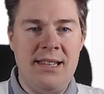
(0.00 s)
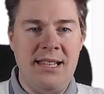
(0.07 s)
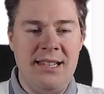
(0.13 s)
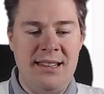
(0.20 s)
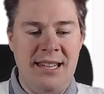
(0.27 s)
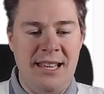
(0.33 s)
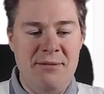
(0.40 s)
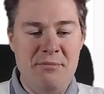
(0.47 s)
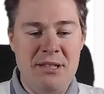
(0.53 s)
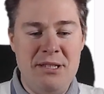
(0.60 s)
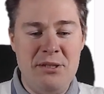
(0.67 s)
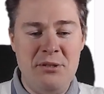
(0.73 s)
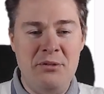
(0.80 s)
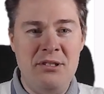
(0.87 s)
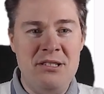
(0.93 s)
that name
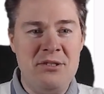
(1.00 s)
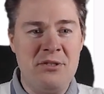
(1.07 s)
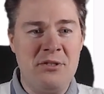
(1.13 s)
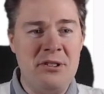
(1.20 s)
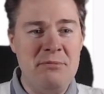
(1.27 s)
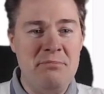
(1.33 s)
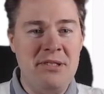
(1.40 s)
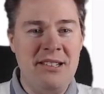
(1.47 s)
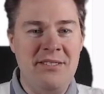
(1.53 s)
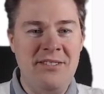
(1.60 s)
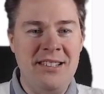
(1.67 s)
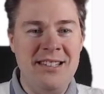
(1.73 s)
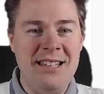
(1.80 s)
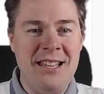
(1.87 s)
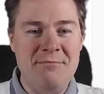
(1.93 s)
is so descriptive,
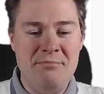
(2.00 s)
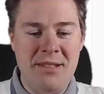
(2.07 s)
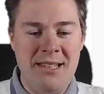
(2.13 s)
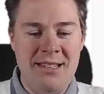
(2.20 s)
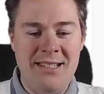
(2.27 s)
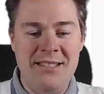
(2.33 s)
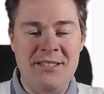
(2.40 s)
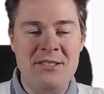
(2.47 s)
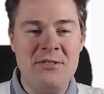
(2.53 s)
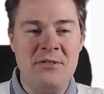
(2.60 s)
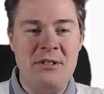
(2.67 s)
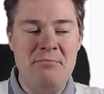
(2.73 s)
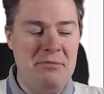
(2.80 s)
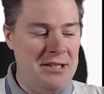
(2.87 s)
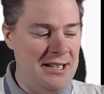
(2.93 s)
it can be the
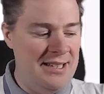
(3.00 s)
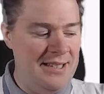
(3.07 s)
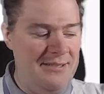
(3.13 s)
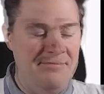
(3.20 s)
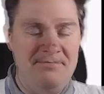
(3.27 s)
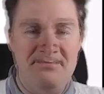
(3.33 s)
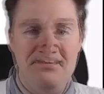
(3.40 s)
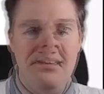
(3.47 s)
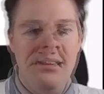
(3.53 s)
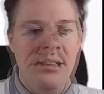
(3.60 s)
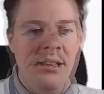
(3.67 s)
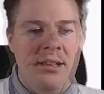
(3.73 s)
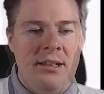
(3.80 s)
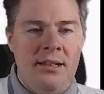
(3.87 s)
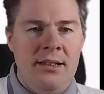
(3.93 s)
description.
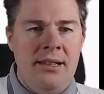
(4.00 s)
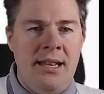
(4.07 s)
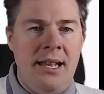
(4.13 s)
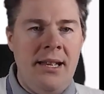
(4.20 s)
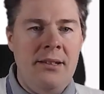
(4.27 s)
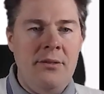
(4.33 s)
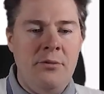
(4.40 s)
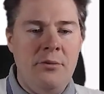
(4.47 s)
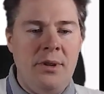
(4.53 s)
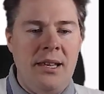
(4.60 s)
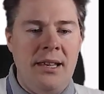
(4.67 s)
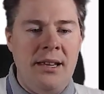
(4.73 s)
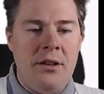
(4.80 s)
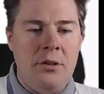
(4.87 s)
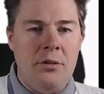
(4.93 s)
Then
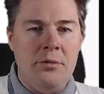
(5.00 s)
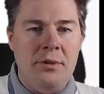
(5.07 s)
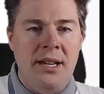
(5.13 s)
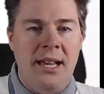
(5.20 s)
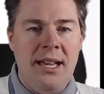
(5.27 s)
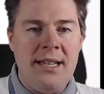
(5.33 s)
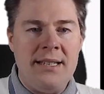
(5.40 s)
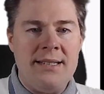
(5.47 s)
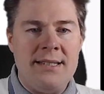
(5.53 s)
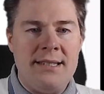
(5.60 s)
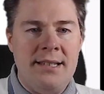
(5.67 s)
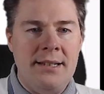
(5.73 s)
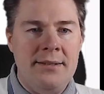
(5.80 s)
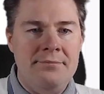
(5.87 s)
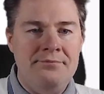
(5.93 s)
we go next.